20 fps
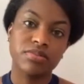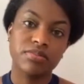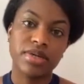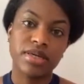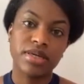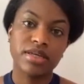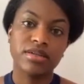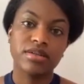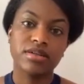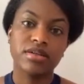
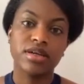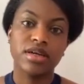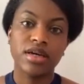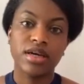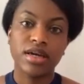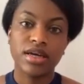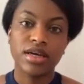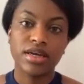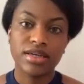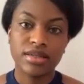men
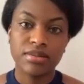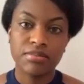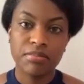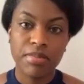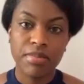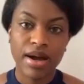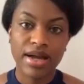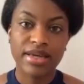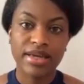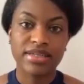in
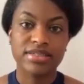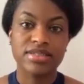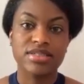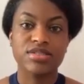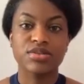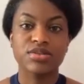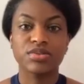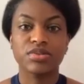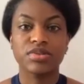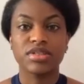mind. So